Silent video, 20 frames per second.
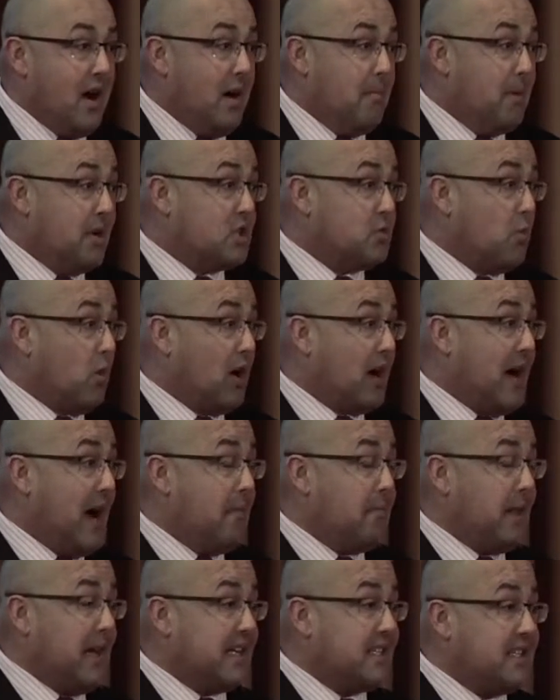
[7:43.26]
a much more
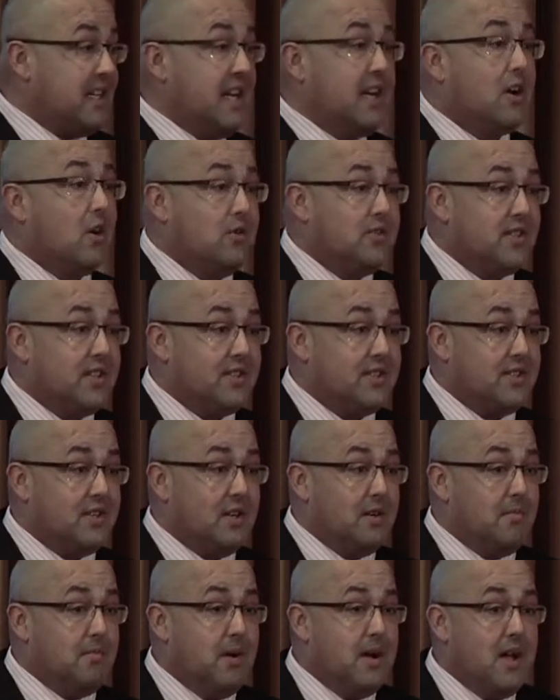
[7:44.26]
complex
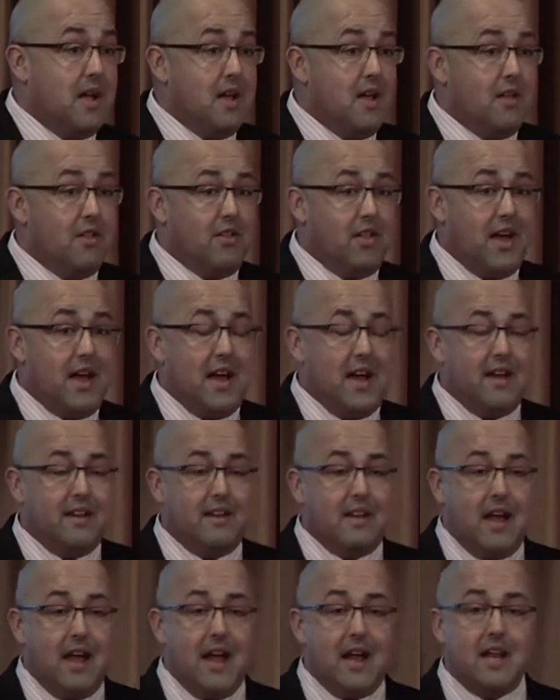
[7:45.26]
ecosystem
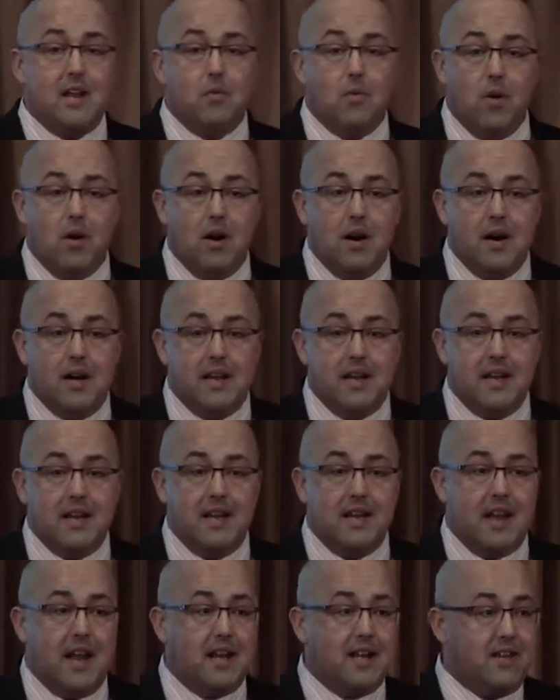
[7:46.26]
than anyone
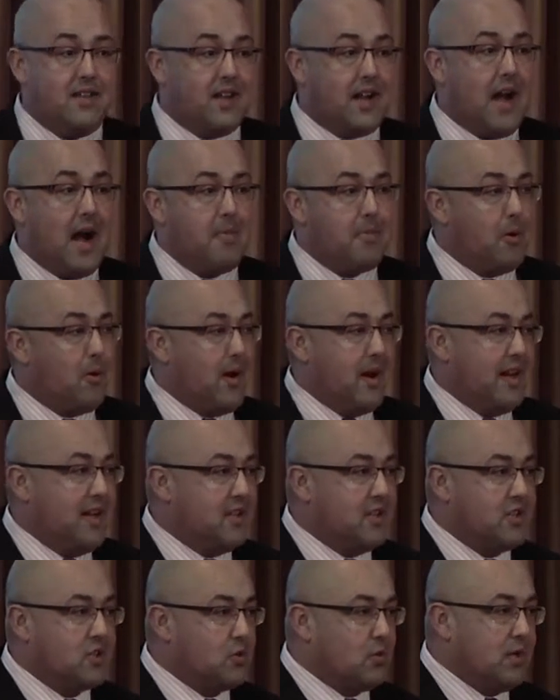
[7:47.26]
in any of the copyright
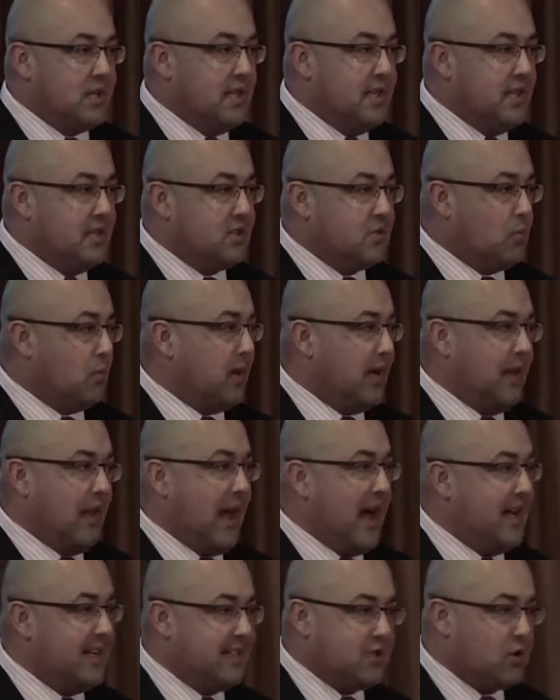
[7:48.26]
industries
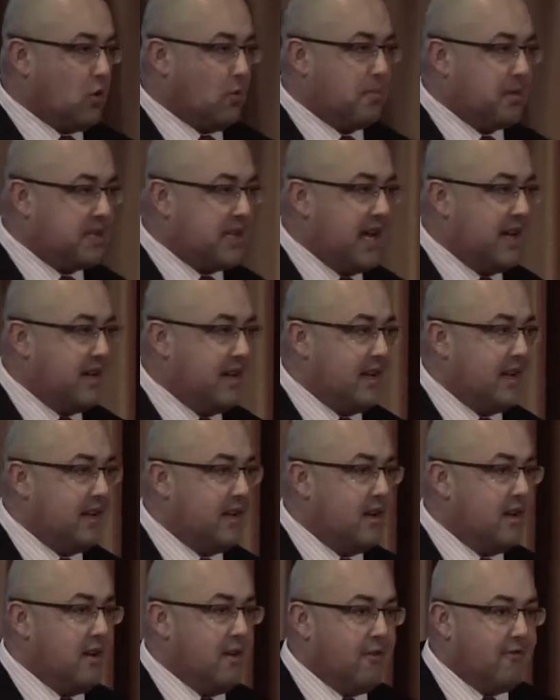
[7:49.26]
realized or
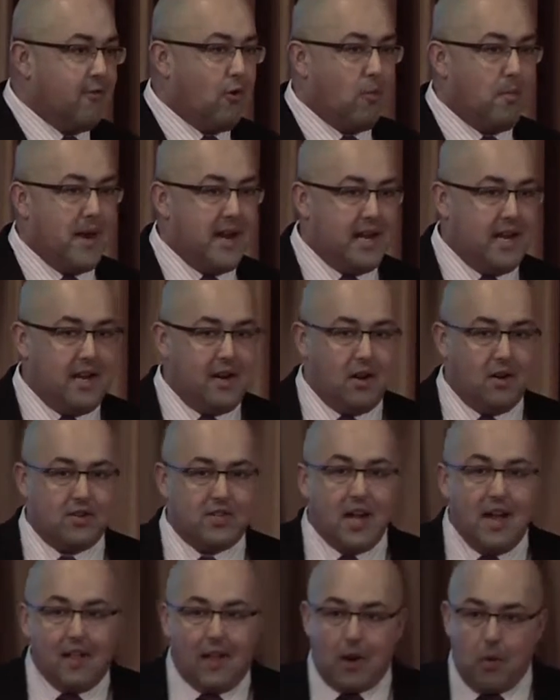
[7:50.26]
pretended for many
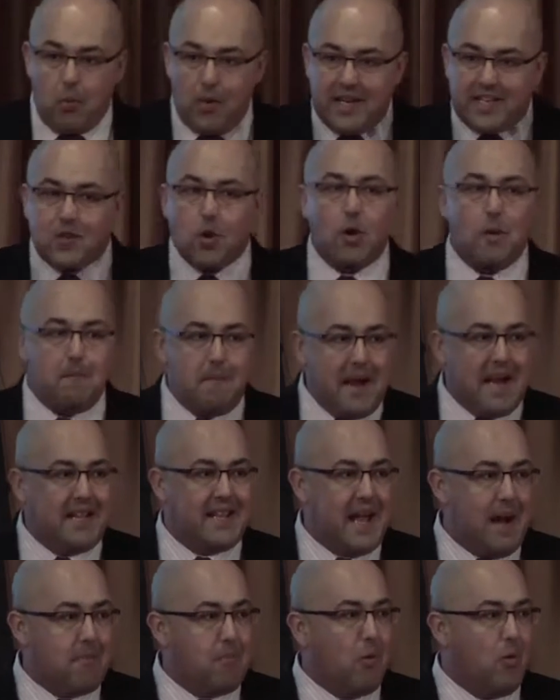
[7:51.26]
years. Like, we sort of
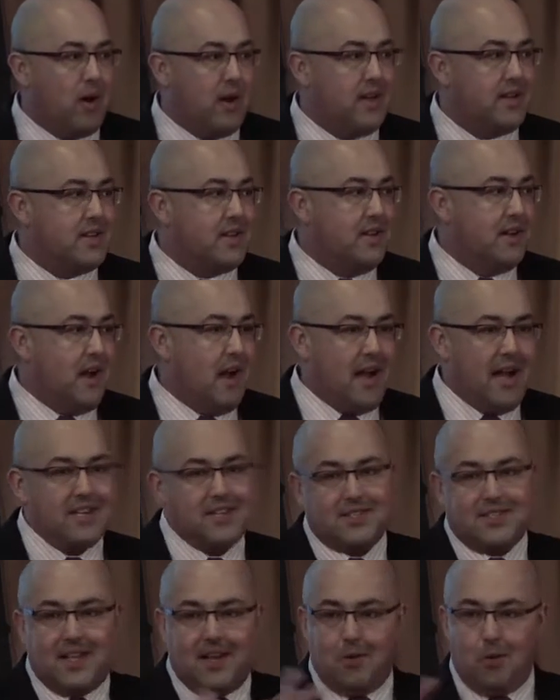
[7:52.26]
made that point. I
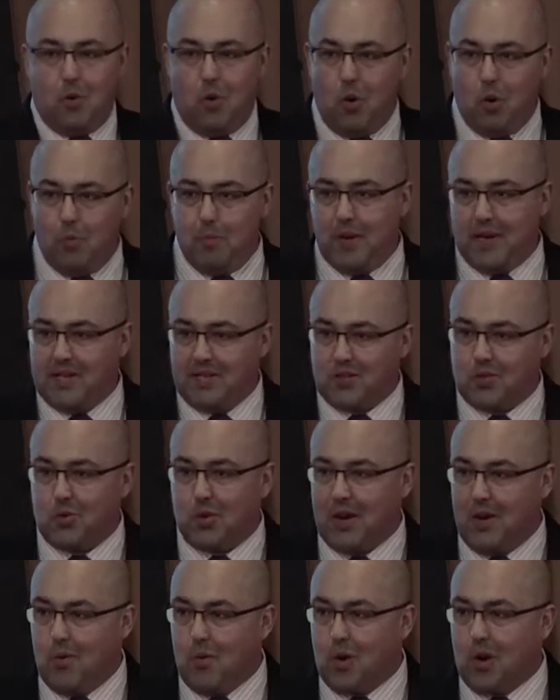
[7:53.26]
just said a whole big
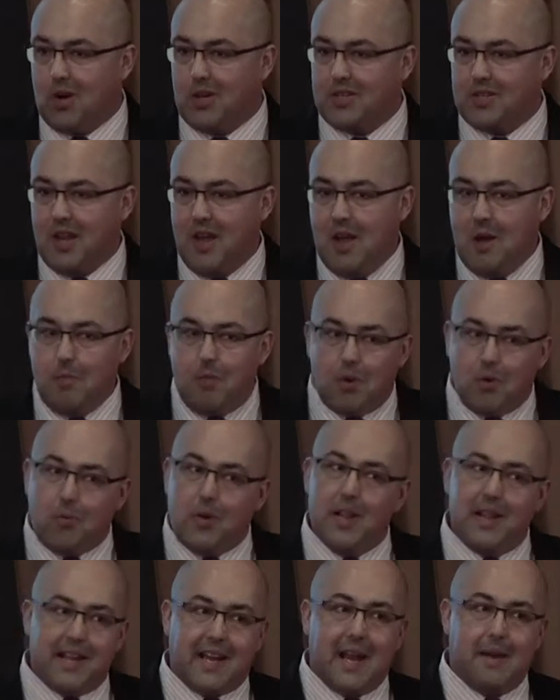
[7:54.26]
string of words. What it
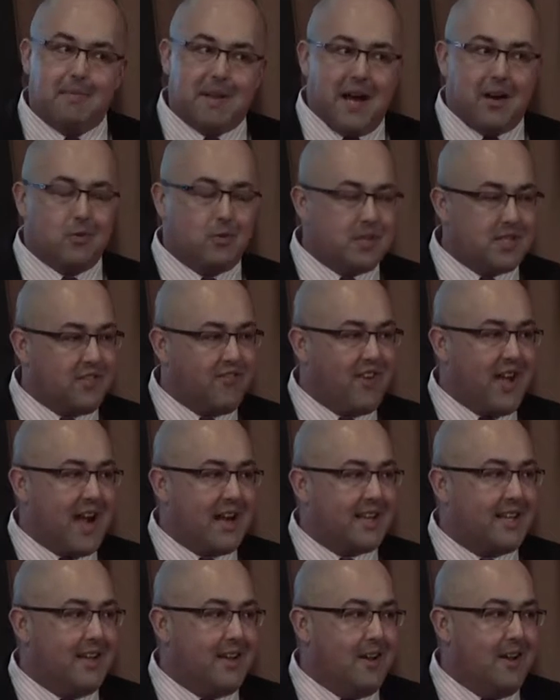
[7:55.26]
really came down to is the
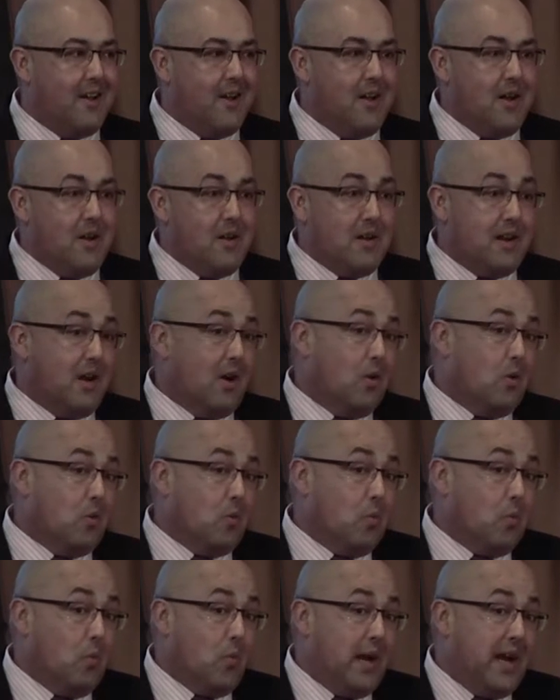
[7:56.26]
fact that,
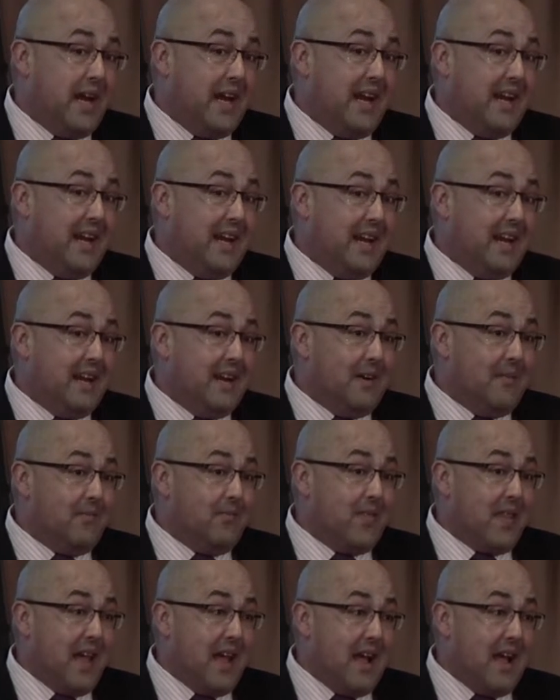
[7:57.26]
we